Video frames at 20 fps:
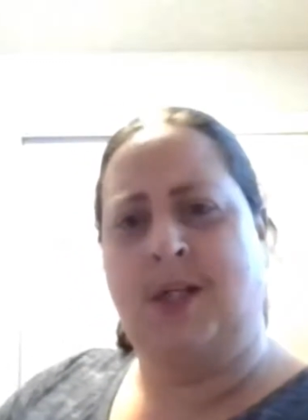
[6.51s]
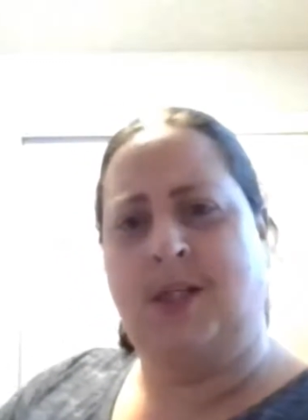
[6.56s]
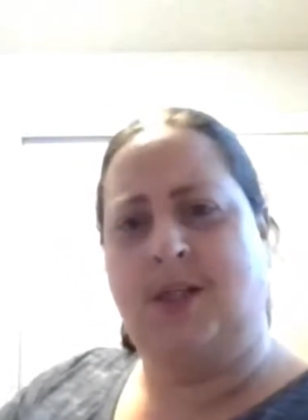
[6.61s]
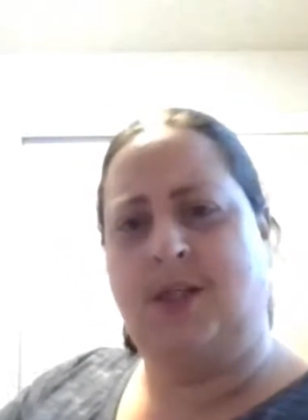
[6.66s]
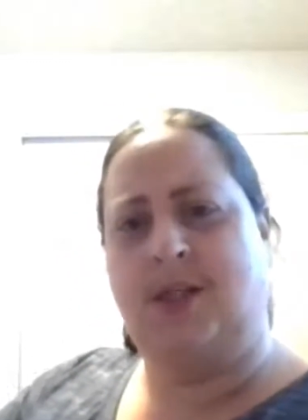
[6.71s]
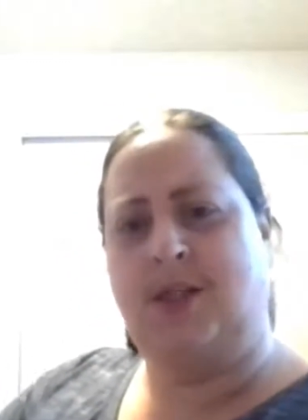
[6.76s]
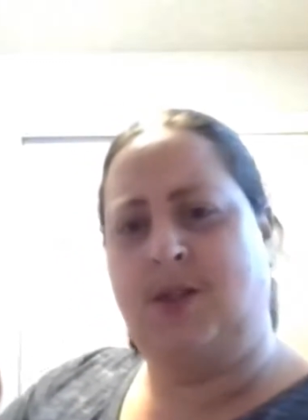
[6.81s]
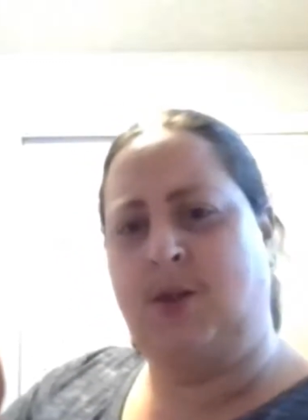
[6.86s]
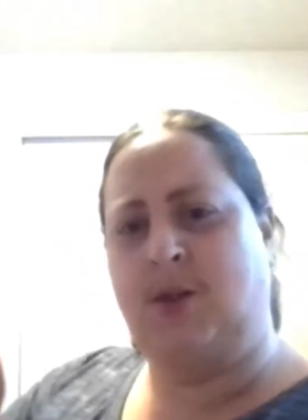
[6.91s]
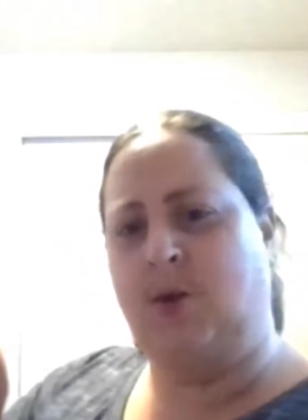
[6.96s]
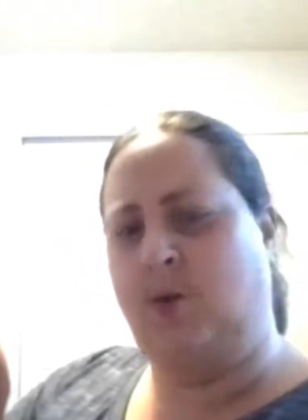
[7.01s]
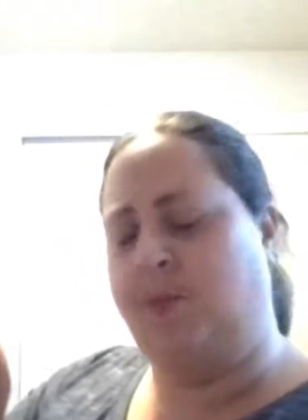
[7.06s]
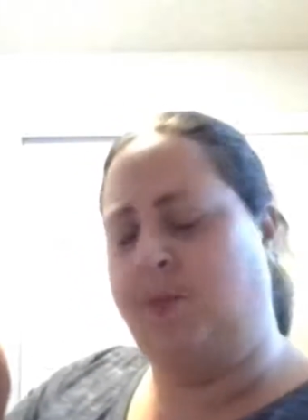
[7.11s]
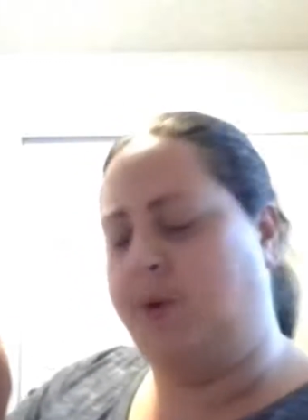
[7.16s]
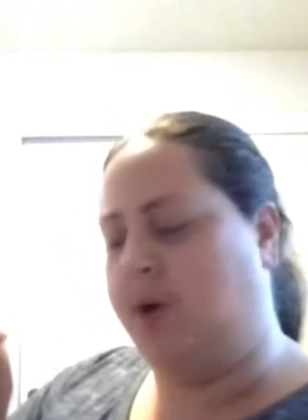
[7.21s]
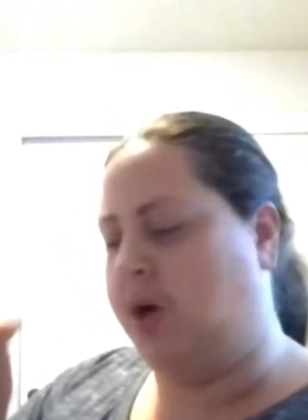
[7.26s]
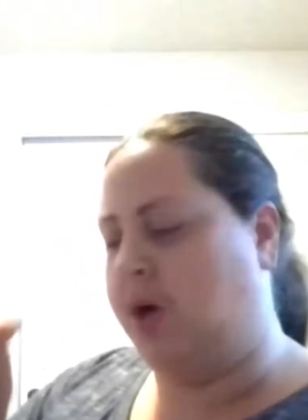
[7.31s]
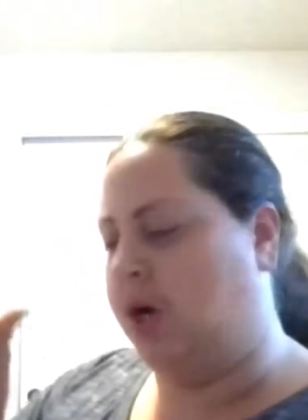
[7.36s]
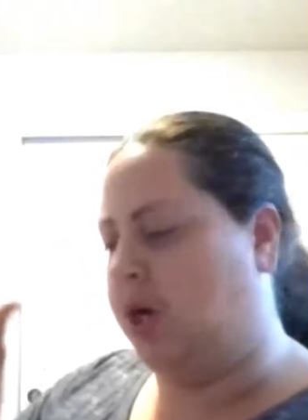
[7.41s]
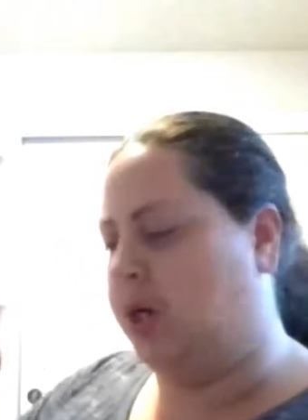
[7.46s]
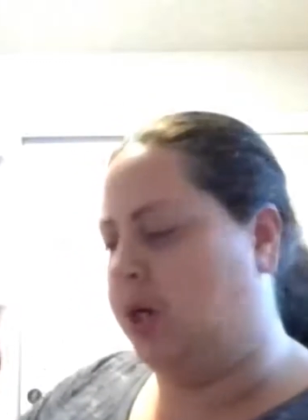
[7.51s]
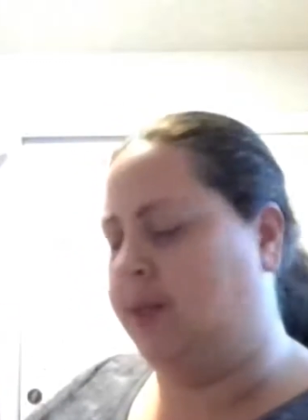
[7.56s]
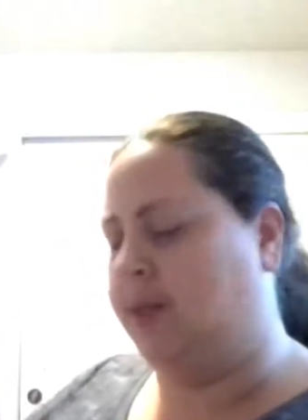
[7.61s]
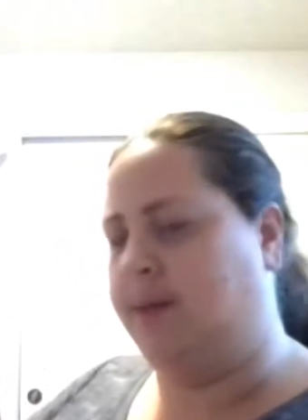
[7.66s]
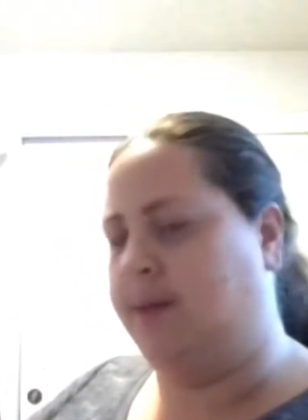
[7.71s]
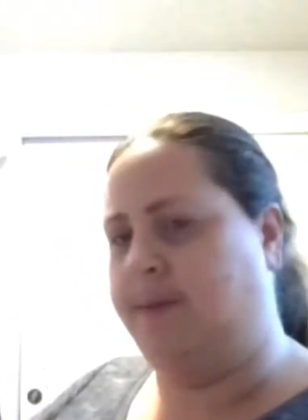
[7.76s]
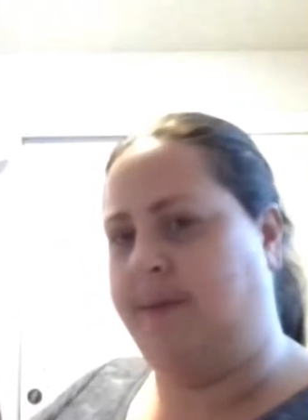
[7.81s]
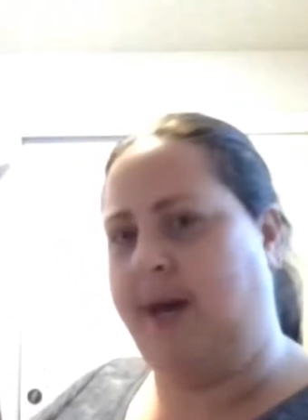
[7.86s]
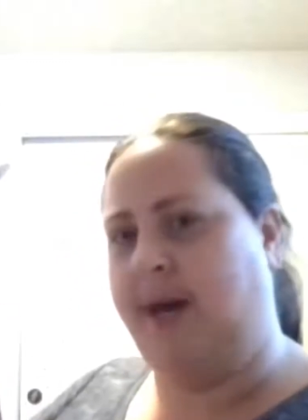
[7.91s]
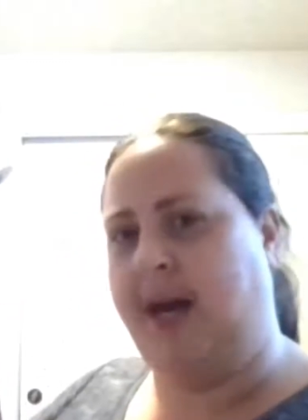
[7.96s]
super
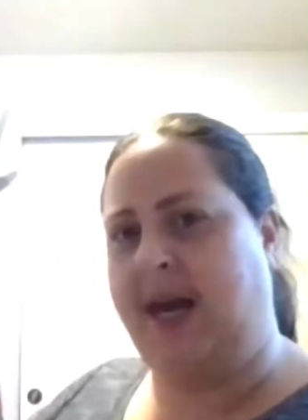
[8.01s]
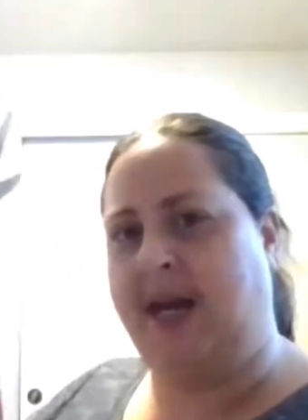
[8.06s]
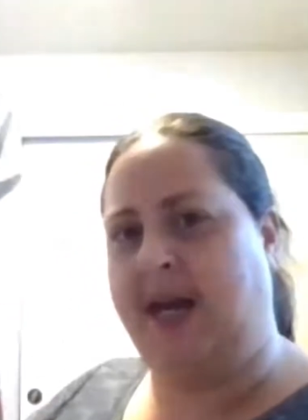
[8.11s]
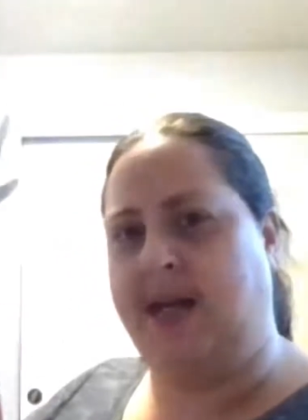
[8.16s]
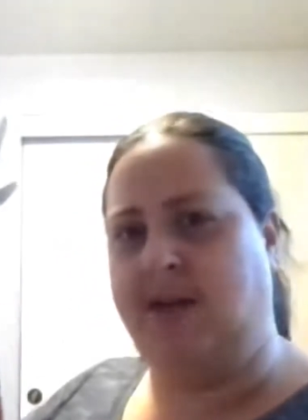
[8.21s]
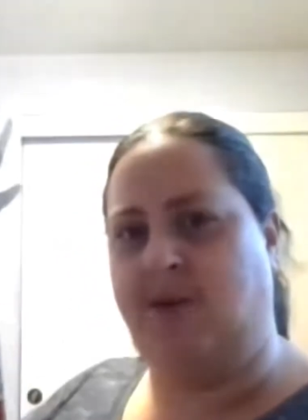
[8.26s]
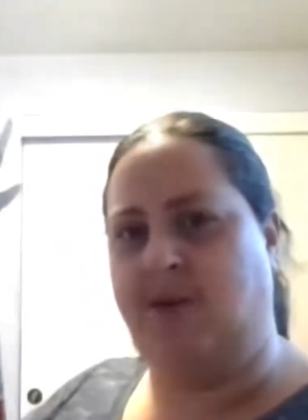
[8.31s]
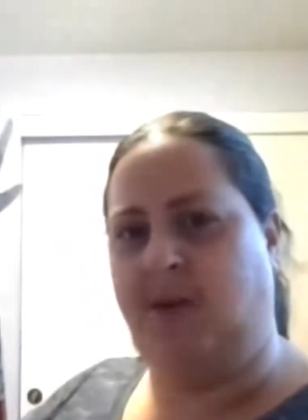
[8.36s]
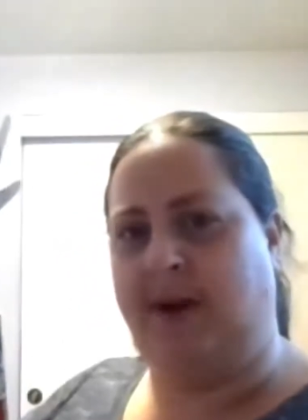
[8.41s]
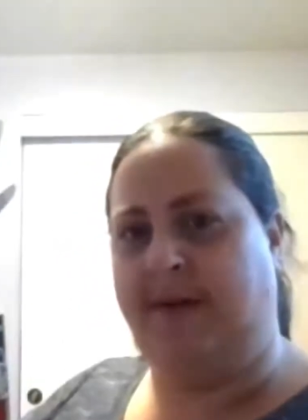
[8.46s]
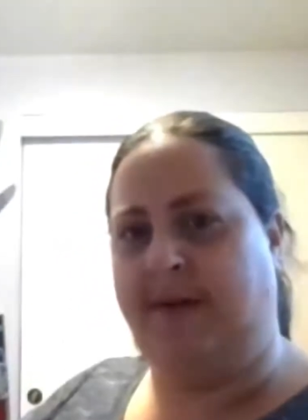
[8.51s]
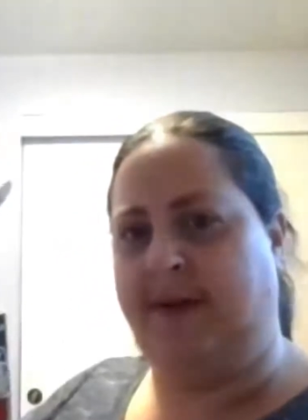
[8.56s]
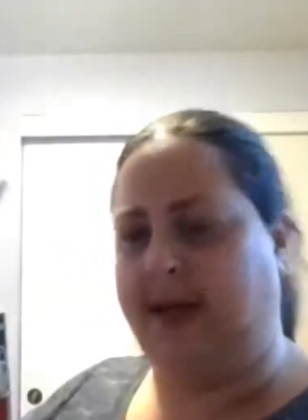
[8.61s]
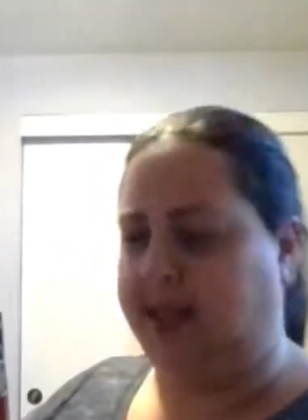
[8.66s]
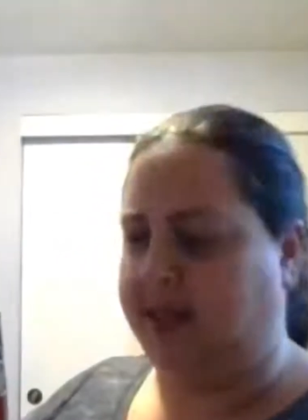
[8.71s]
awesome hand waving